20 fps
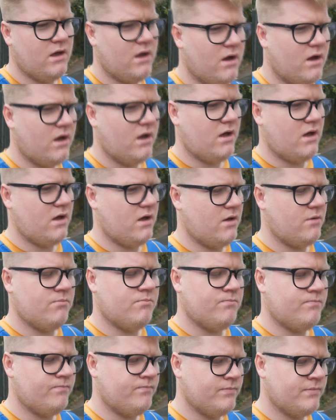
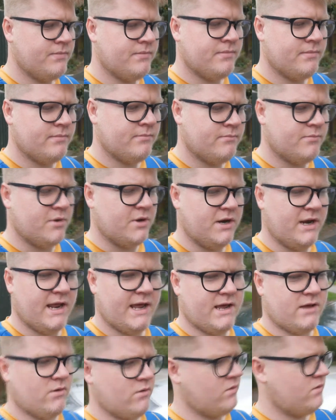But
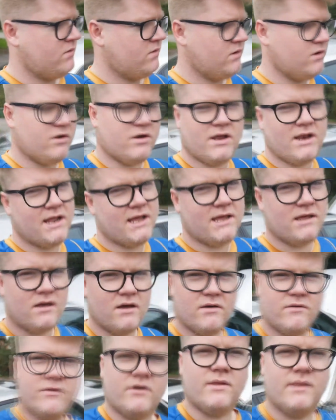now, luckily,
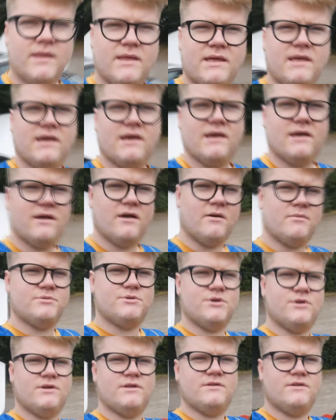I've got the
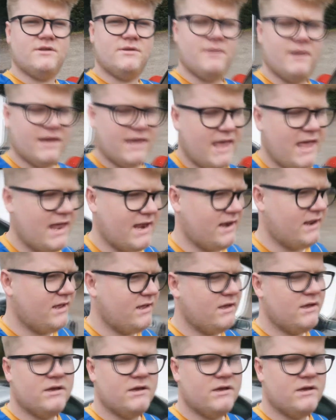opportunity to do it again.